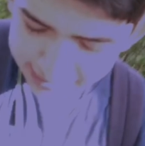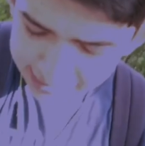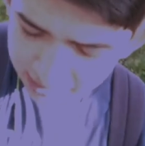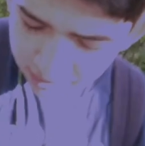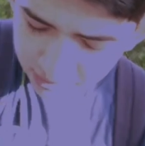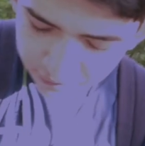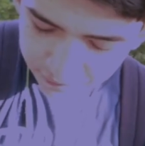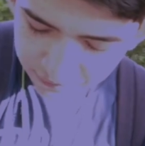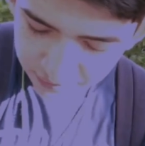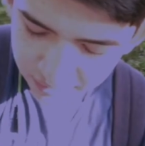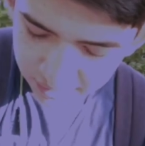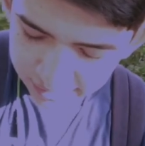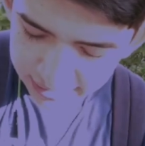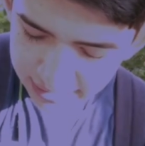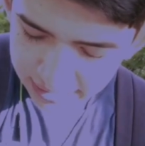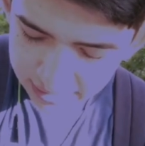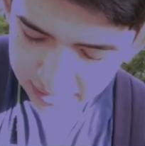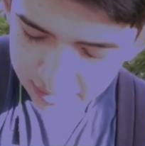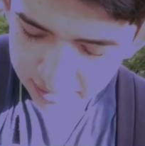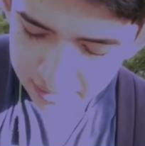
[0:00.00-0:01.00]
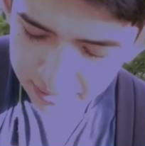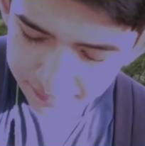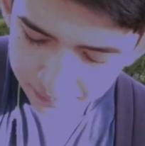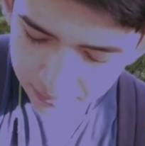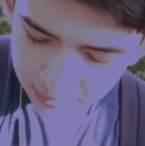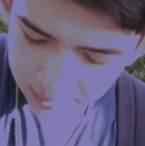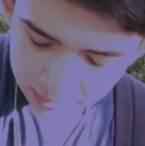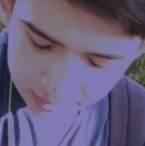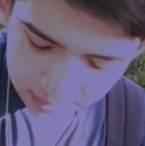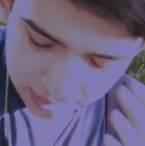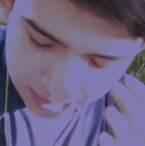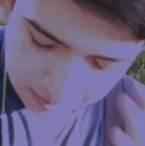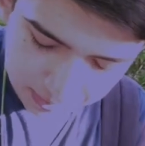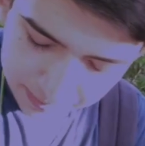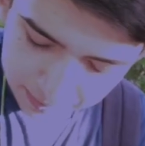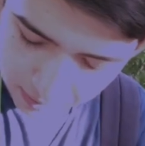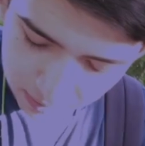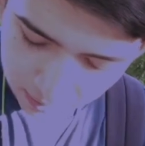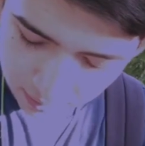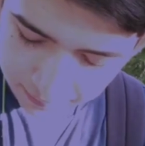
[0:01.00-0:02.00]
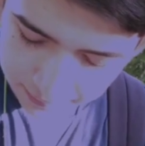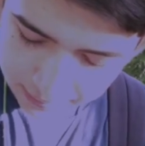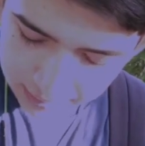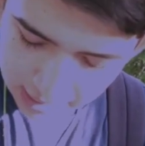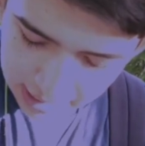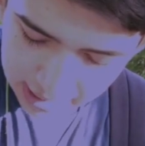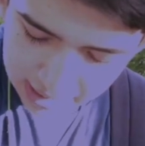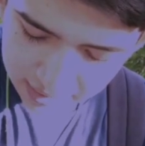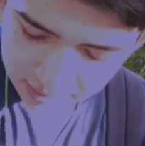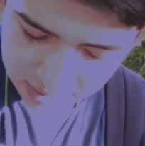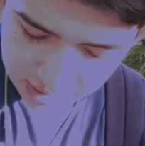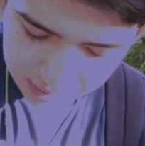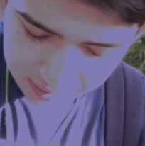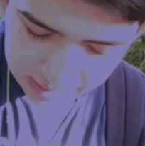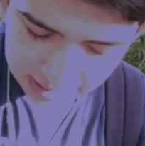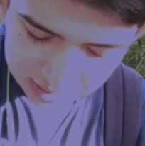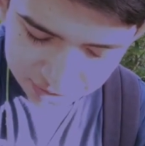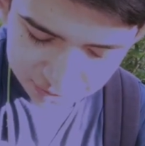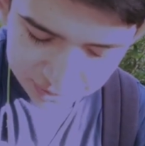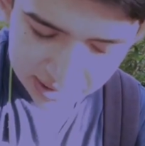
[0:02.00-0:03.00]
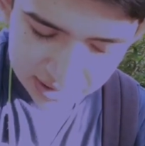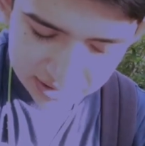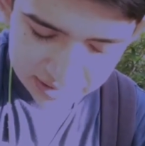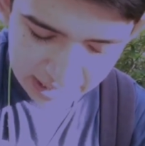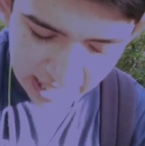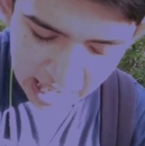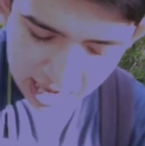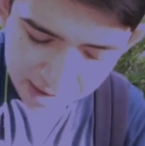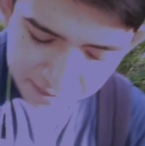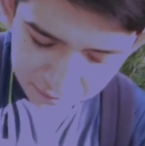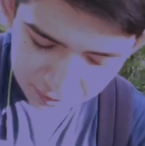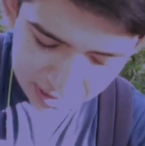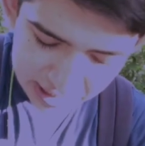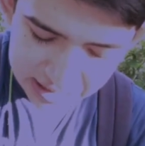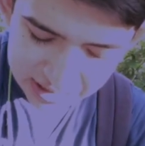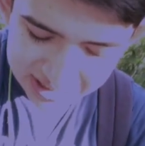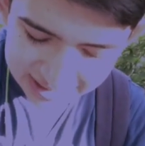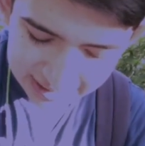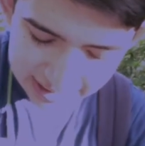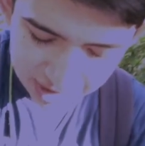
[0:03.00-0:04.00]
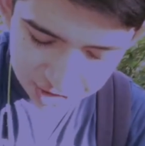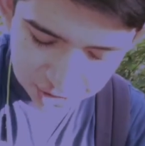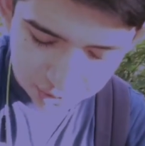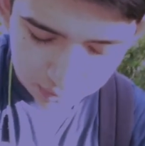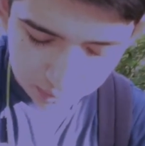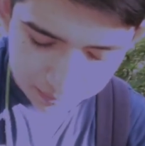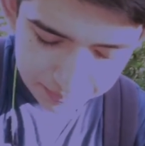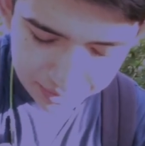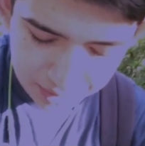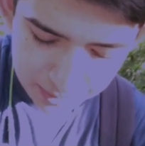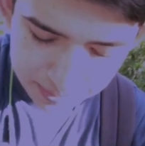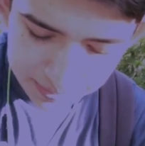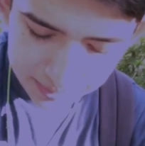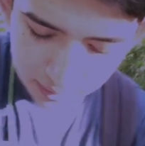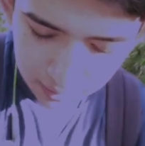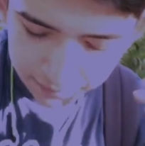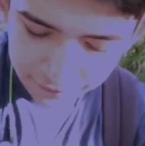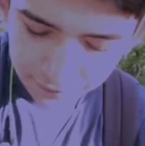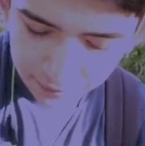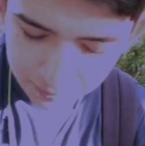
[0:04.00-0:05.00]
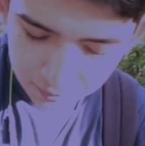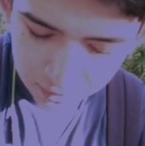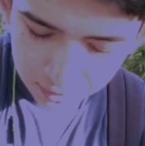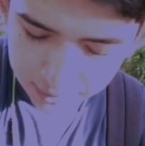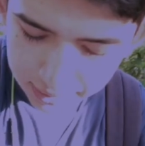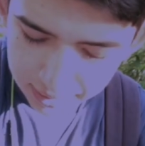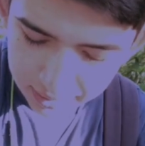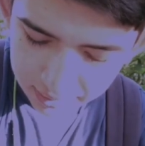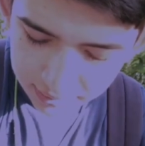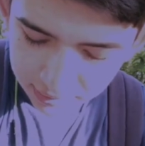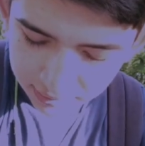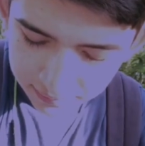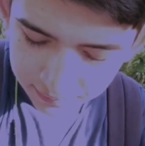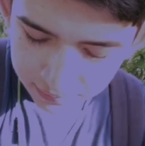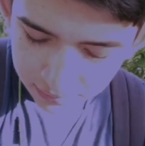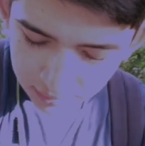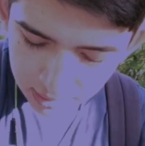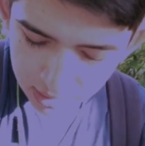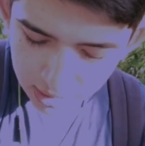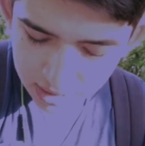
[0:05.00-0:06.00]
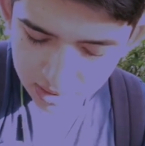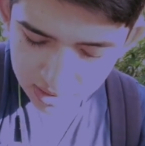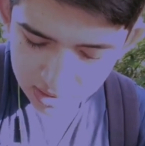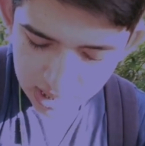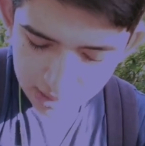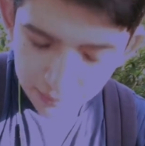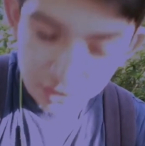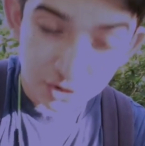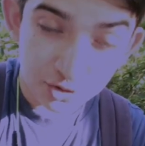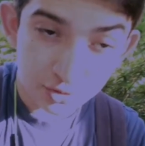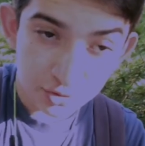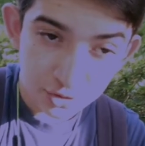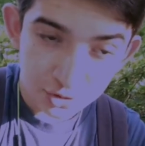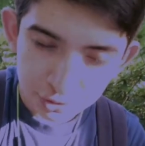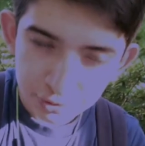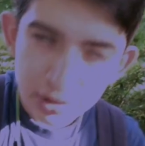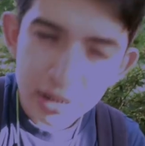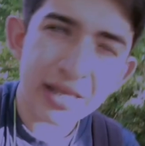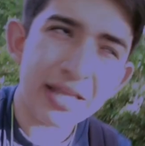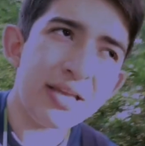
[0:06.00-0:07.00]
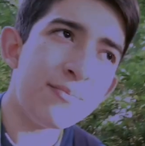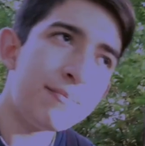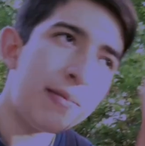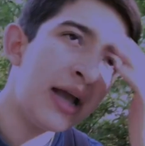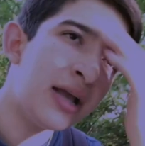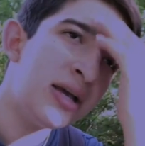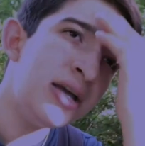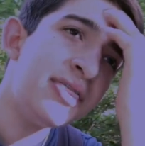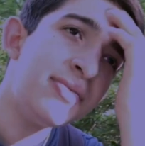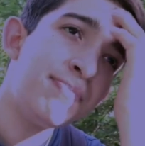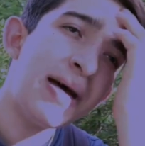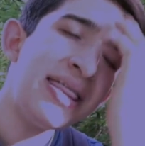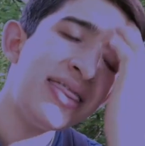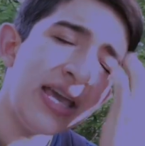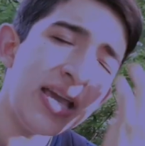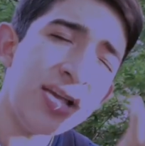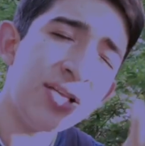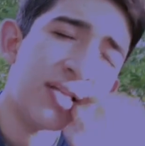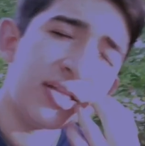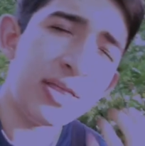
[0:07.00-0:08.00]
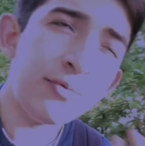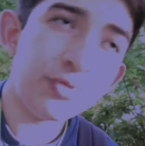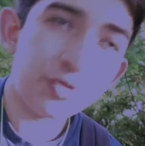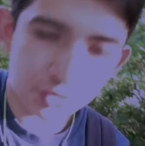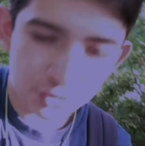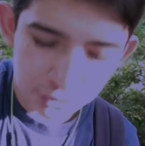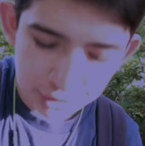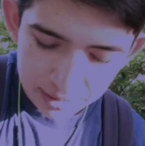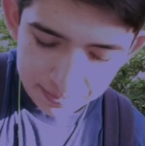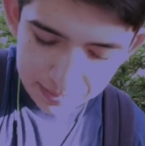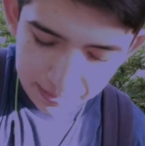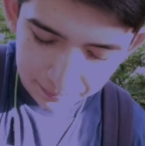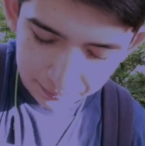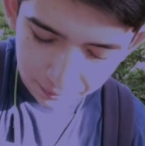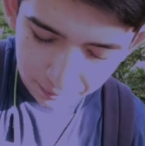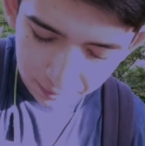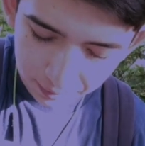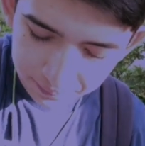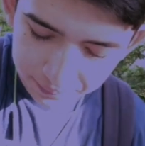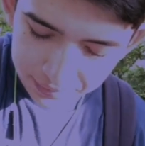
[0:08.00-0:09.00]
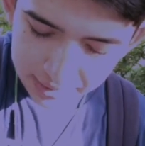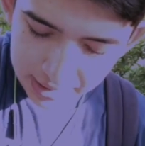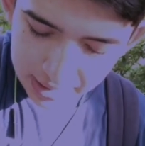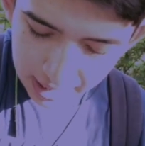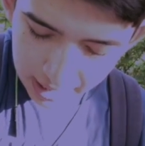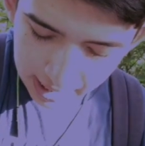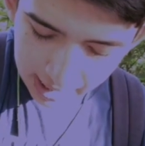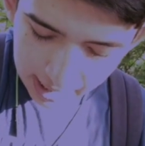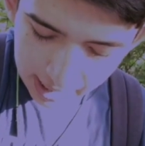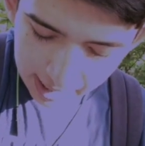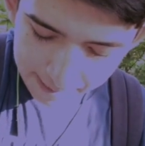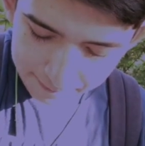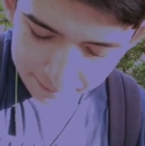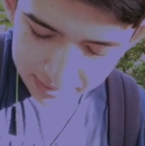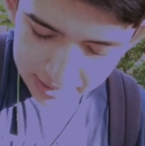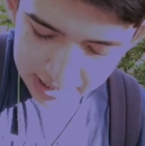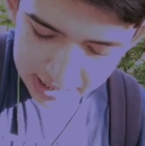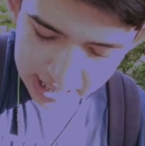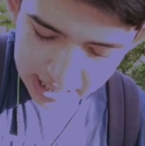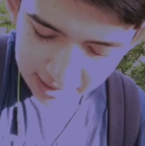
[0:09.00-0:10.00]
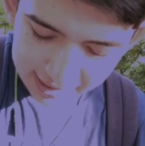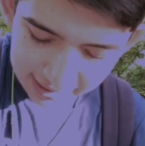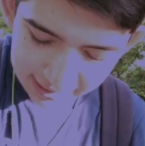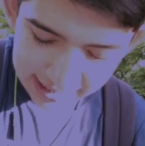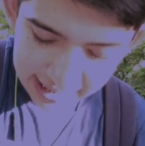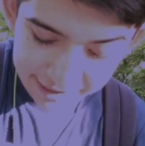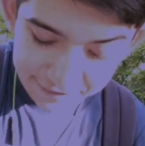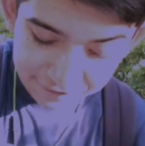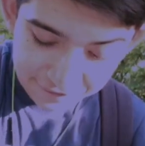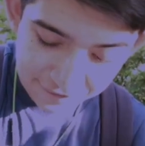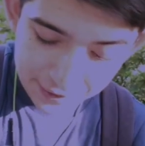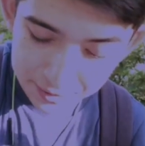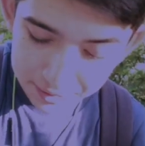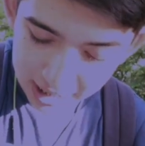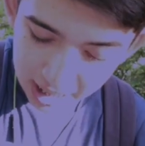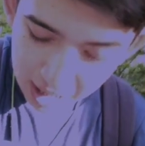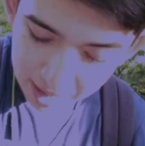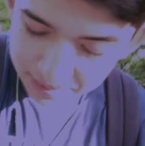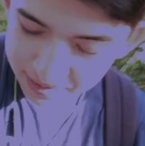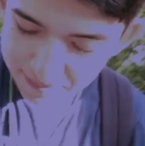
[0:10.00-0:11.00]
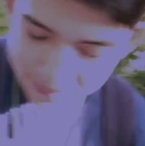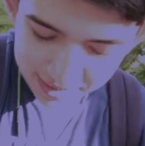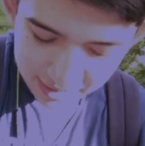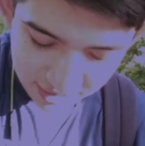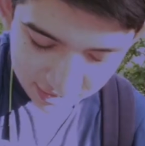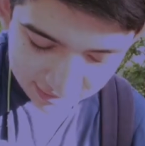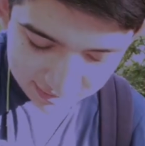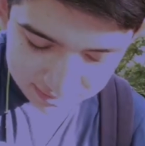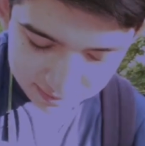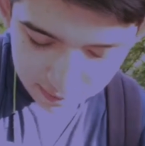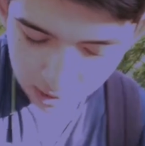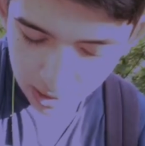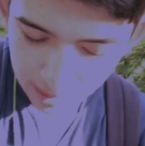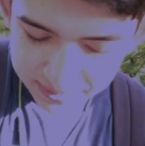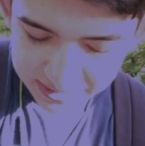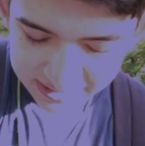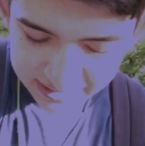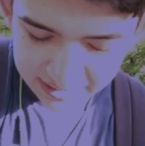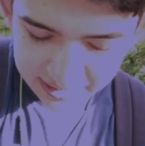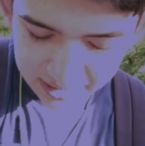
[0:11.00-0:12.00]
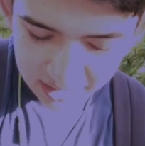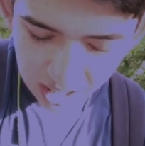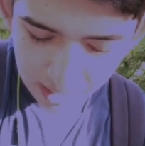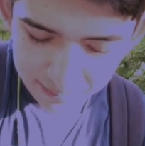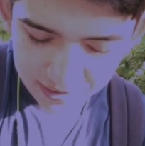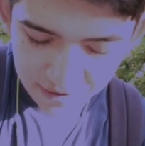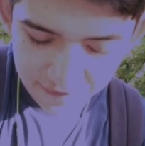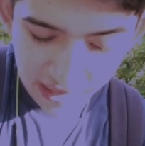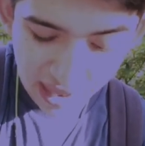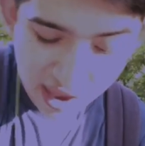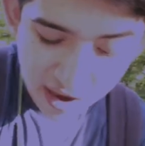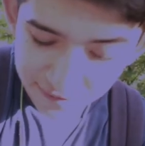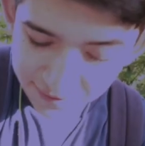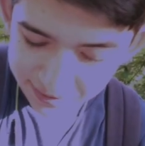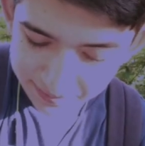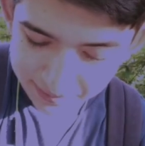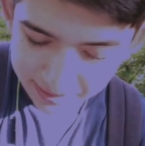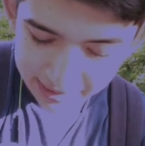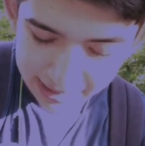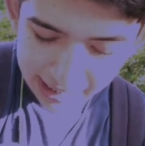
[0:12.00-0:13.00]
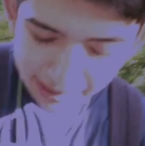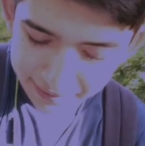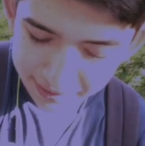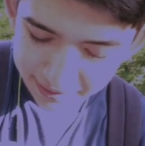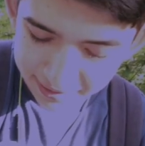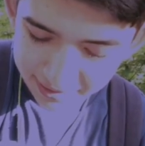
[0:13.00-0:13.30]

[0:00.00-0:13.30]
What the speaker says: highly sophisticated people, hence it attracted every intellectual pupil from Greece. They would trick, bad thing is that they would trick people and collect photocopy books to obtain a copy of every book out